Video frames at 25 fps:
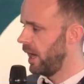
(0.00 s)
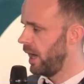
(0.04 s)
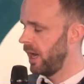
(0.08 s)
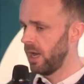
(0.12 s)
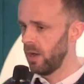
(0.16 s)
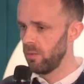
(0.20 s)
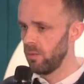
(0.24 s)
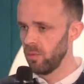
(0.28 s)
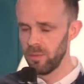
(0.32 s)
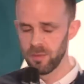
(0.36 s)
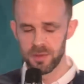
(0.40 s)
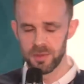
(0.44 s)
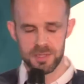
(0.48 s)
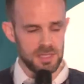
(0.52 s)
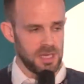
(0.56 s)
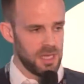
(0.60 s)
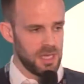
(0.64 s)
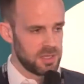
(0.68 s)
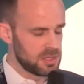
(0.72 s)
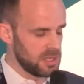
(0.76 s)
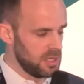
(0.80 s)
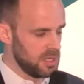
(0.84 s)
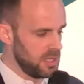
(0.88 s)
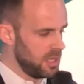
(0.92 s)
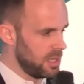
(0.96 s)
Uh, one was an
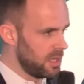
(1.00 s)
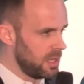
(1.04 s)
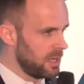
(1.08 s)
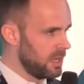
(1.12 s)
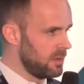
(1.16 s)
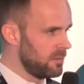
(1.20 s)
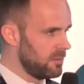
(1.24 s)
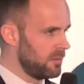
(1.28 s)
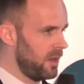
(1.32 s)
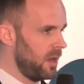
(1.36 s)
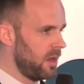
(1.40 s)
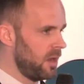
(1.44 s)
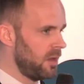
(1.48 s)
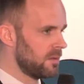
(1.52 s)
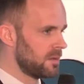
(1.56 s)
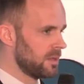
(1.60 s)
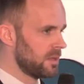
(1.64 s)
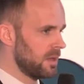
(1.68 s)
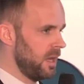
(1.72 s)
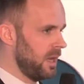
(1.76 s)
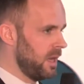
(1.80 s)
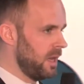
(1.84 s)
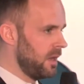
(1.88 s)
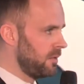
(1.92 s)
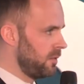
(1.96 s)
engineer
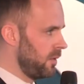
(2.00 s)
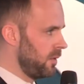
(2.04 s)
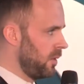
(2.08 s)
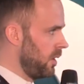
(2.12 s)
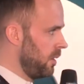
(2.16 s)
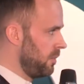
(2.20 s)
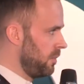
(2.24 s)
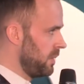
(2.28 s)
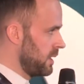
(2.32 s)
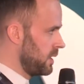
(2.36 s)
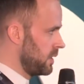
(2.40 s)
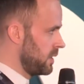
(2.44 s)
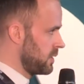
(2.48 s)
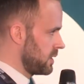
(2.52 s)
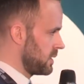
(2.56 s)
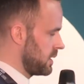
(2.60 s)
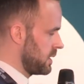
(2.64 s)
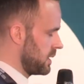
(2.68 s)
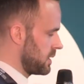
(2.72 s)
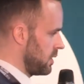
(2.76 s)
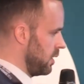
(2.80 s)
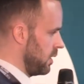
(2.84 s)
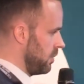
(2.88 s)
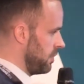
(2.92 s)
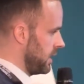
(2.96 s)
involved uh, for a big
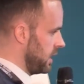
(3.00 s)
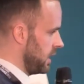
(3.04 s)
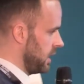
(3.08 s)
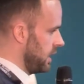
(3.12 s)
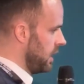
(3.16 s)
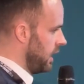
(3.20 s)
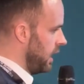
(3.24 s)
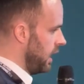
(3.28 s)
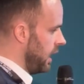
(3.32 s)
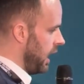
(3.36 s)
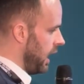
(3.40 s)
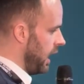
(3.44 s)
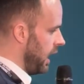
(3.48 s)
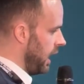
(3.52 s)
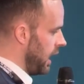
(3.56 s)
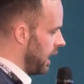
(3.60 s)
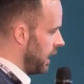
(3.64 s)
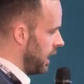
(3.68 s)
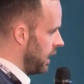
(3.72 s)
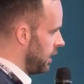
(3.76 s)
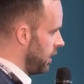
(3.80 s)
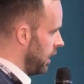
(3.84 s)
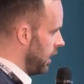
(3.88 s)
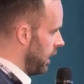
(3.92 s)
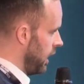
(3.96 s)
logistics company
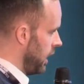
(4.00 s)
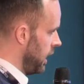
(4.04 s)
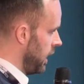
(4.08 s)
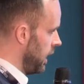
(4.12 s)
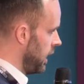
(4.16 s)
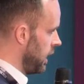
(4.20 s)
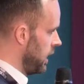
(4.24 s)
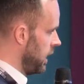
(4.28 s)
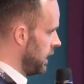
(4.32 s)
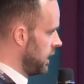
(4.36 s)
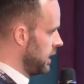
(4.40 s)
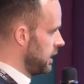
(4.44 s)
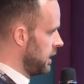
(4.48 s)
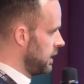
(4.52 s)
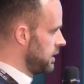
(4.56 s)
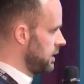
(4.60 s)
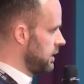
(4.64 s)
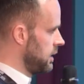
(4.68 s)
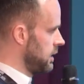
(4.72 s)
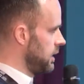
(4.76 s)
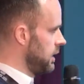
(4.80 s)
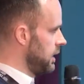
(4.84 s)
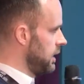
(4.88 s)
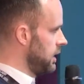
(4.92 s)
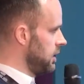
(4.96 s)
uh, uh
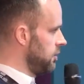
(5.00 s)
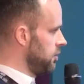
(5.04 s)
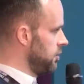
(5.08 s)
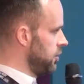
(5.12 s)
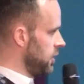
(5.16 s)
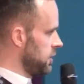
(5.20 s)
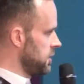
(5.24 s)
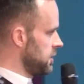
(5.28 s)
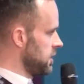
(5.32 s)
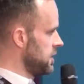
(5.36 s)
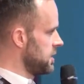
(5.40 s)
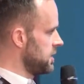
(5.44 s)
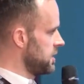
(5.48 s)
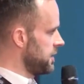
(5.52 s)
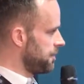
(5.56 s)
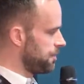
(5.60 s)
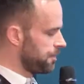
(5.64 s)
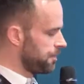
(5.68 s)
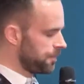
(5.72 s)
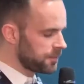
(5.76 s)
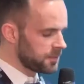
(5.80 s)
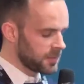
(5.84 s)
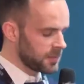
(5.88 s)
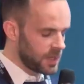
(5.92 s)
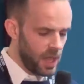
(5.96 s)
in, in Brussels,
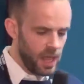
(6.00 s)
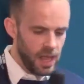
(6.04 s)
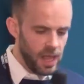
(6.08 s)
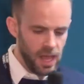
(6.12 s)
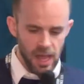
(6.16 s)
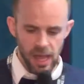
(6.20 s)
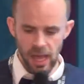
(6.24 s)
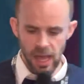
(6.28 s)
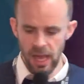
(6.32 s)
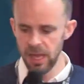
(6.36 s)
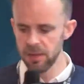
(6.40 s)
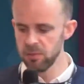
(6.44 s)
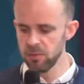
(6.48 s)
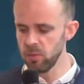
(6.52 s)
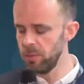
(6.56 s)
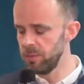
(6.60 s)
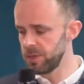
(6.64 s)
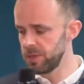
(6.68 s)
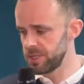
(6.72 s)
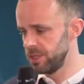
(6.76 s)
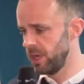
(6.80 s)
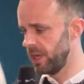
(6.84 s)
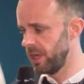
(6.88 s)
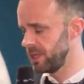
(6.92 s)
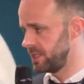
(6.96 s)
and one
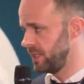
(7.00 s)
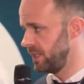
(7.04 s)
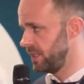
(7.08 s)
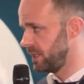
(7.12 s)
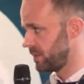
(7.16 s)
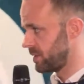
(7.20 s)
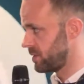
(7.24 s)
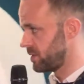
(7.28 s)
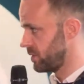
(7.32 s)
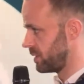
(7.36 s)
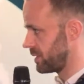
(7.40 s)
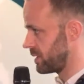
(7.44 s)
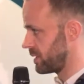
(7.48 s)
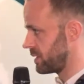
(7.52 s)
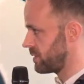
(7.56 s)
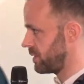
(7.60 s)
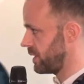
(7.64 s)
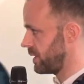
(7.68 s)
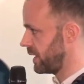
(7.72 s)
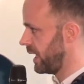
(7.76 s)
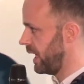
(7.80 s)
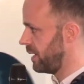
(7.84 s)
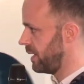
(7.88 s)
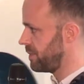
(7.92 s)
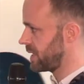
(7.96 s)
was an IT consultant. So
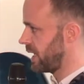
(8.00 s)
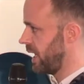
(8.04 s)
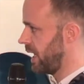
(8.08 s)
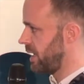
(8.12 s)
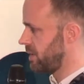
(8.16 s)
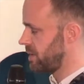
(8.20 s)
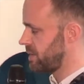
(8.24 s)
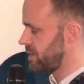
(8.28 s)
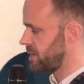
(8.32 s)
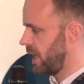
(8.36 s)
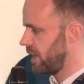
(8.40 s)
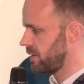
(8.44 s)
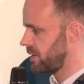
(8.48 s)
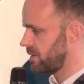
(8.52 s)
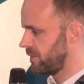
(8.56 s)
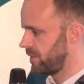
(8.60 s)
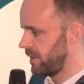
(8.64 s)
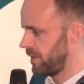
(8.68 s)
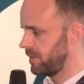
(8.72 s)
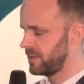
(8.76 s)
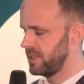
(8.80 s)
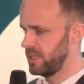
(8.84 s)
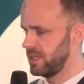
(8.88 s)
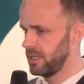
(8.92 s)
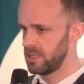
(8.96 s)
they came together in
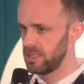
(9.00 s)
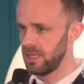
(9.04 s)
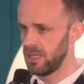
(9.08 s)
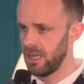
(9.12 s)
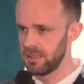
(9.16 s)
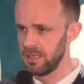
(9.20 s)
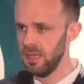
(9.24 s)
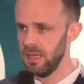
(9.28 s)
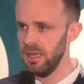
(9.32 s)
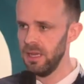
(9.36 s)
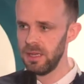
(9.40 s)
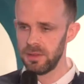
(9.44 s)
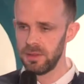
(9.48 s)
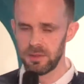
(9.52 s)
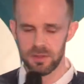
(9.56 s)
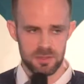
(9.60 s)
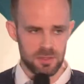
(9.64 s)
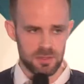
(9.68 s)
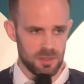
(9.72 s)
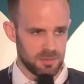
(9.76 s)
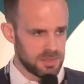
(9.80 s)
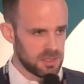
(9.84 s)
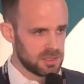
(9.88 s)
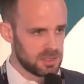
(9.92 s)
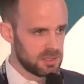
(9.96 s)
2015 and said, there's
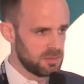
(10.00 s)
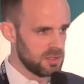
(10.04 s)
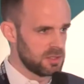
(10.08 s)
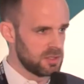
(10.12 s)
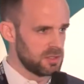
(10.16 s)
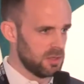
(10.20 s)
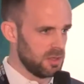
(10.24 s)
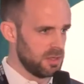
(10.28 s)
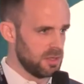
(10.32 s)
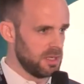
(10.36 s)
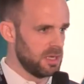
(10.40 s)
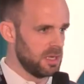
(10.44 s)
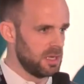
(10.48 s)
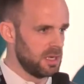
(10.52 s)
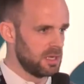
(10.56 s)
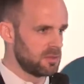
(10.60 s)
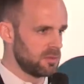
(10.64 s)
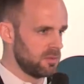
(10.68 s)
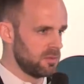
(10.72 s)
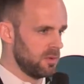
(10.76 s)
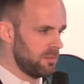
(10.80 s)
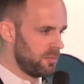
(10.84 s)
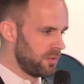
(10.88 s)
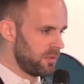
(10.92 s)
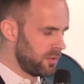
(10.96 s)
something to be done here
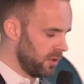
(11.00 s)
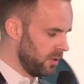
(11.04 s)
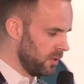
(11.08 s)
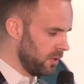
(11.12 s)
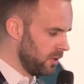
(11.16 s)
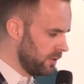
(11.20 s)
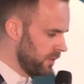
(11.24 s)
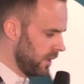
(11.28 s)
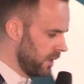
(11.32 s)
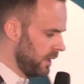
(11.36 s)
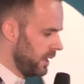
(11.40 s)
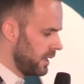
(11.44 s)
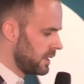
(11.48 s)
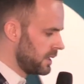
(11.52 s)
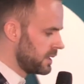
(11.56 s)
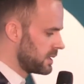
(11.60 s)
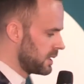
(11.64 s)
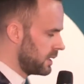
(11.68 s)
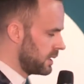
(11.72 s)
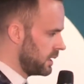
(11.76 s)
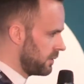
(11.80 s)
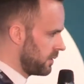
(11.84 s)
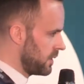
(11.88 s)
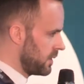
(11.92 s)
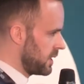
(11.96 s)
to improve the
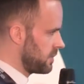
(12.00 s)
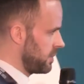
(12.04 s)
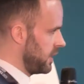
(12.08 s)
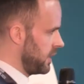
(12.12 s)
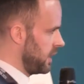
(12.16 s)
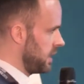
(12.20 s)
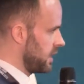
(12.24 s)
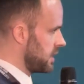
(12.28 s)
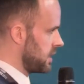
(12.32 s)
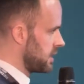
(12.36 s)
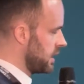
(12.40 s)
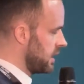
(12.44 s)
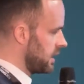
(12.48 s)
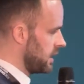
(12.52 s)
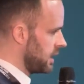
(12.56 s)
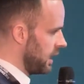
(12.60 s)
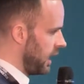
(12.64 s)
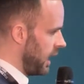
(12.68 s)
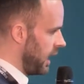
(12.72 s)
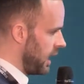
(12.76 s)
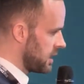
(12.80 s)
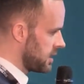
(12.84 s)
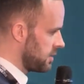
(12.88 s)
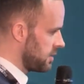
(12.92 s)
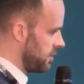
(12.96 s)
delivery experience in the
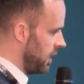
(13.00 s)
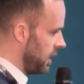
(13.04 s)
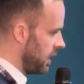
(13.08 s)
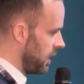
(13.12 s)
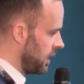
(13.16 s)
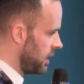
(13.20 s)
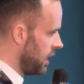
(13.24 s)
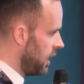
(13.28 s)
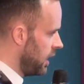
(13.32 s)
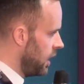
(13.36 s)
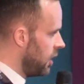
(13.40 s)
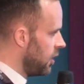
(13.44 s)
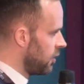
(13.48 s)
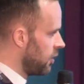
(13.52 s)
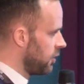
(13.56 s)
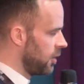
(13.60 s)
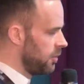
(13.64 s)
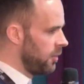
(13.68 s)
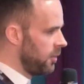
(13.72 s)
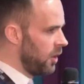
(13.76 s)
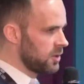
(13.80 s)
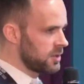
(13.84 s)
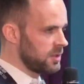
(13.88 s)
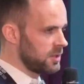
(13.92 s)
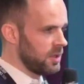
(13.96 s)
last mile
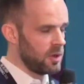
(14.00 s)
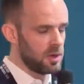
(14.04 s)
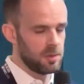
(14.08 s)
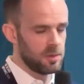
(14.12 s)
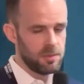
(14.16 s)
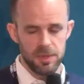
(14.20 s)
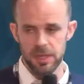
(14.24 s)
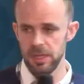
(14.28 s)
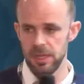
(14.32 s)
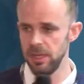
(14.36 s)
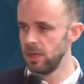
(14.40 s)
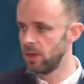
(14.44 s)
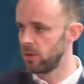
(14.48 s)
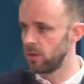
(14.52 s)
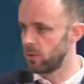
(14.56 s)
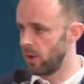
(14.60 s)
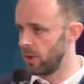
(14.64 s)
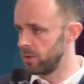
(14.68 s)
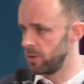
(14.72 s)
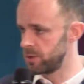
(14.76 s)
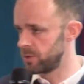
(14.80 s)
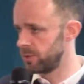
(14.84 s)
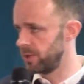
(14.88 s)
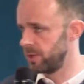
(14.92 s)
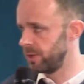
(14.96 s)
for most notably
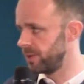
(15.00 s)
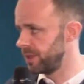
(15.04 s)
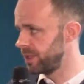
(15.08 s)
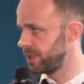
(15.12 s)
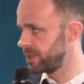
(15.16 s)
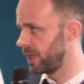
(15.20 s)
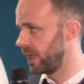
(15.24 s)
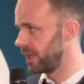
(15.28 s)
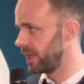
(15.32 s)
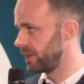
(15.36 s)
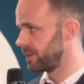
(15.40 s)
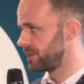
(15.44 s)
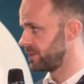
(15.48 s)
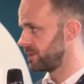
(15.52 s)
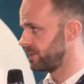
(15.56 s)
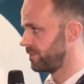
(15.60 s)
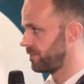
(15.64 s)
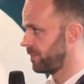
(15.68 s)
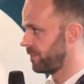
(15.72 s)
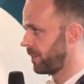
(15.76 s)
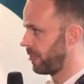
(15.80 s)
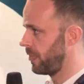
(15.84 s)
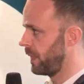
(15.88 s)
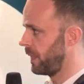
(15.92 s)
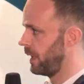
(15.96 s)
grocery retailers.
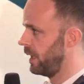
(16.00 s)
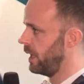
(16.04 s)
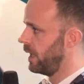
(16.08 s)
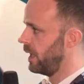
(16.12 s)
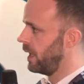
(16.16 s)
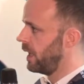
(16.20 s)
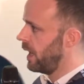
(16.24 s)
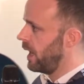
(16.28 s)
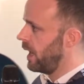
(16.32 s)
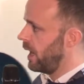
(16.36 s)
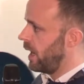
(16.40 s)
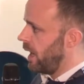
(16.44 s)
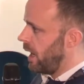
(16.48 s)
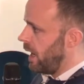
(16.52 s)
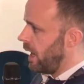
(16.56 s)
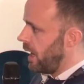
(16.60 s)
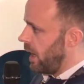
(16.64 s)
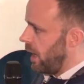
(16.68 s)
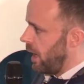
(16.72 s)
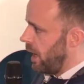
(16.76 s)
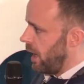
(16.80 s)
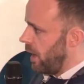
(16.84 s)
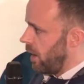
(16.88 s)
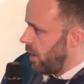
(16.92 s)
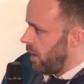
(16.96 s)

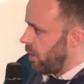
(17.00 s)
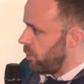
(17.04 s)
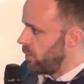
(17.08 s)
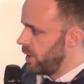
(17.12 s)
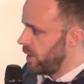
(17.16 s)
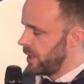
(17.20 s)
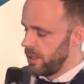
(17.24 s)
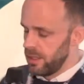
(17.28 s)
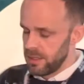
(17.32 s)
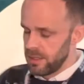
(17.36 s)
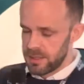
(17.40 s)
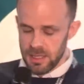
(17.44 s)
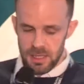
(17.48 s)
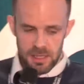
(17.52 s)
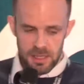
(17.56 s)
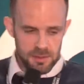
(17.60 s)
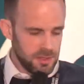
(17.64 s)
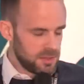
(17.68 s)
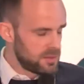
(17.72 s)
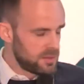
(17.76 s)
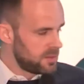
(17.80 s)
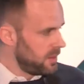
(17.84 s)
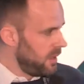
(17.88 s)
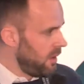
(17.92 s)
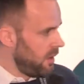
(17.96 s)
We
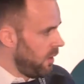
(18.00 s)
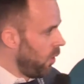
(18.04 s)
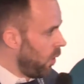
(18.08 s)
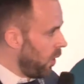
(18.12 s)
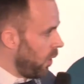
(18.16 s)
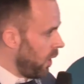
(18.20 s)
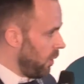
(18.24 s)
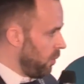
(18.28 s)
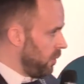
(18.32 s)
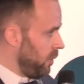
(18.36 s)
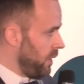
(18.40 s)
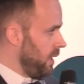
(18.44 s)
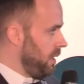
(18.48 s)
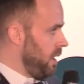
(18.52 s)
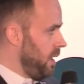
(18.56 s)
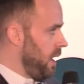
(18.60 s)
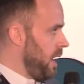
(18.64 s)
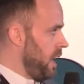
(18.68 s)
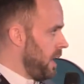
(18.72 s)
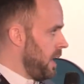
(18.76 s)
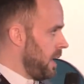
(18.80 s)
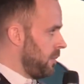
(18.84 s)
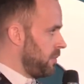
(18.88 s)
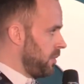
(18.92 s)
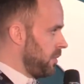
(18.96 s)
delivered or we
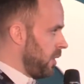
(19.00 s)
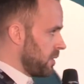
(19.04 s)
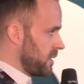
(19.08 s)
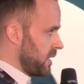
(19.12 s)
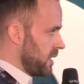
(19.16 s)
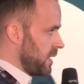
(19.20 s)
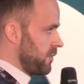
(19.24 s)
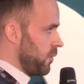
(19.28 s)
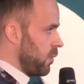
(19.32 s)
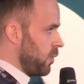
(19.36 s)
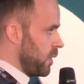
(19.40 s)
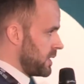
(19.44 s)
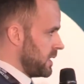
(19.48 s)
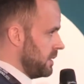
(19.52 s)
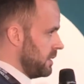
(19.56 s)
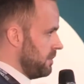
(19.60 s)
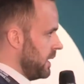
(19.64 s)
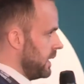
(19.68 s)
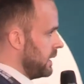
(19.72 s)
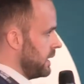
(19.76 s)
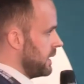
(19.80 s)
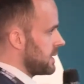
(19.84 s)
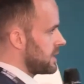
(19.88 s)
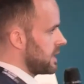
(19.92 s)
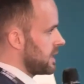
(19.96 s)
uh, processed 14
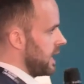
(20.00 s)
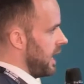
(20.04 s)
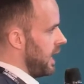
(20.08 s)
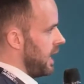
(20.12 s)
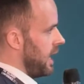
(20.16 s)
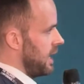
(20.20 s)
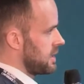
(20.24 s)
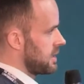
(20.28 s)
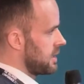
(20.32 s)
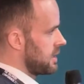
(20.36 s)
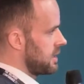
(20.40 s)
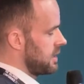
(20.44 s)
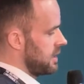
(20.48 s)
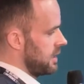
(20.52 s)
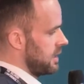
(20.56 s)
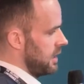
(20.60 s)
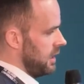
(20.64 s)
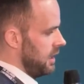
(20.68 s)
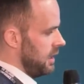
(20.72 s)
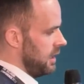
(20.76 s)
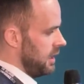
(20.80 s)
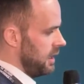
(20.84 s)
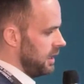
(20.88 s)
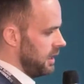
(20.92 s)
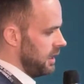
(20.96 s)
million tasks
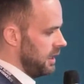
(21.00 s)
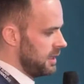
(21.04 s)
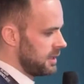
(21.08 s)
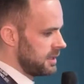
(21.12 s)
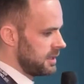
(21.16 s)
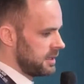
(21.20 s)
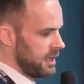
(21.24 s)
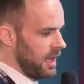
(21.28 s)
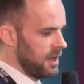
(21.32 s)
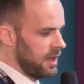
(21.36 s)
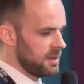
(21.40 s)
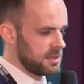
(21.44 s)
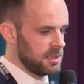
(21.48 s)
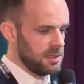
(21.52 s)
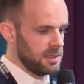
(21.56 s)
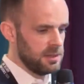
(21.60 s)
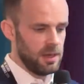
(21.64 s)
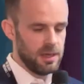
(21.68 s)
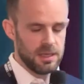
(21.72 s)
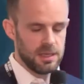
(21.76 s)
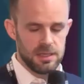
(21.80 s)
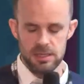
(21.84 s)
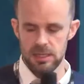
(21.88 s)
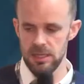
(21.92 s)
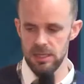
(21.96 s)
uh, in, in
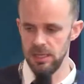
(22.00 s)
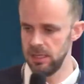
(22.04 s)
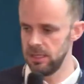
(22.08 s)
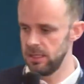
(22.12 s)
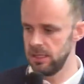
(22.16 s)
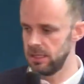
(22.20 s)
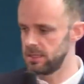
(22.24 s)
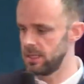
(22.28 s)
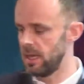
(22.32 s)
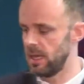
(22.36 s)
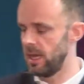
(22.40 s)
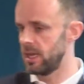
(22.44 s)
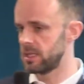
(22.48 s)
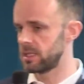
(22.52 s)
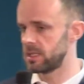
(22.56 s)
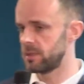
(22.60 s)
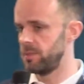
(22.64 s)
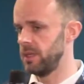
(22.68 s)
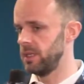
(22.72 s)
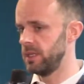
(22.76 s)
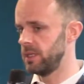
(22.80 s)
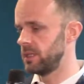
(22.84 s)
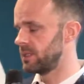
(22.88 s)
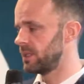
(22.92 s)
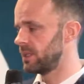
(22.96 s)
2019, a task
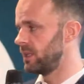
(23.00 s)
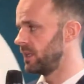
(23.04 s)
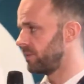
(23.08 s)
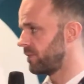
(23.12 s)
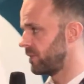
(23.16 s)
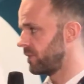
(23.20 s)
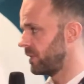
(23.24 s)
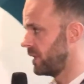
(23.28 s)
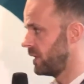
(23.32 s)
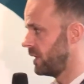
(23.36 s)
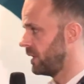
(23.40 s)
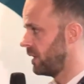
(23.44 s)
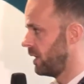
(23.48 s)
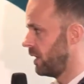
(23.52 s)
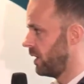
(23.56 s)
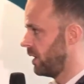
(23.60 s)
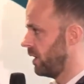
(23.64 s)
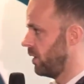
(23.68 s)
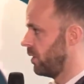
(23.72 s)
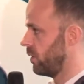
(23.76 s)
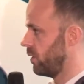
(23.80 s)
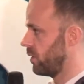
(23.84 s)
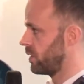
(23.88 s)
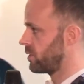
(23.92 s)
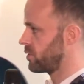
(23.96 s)
being a delivery
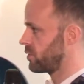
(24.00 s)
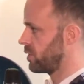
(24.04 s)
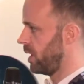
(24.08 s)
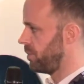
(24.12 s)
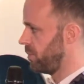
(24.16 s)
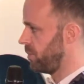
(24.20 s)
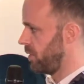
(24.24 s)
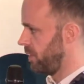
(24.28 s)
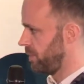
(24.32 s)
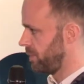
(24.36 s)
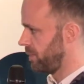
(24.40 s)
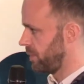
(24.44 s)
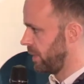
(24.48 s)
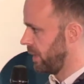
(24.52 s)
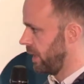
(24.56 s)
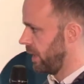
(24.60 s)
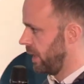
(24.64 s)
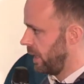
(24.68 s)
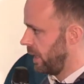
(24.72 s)
or a drop off.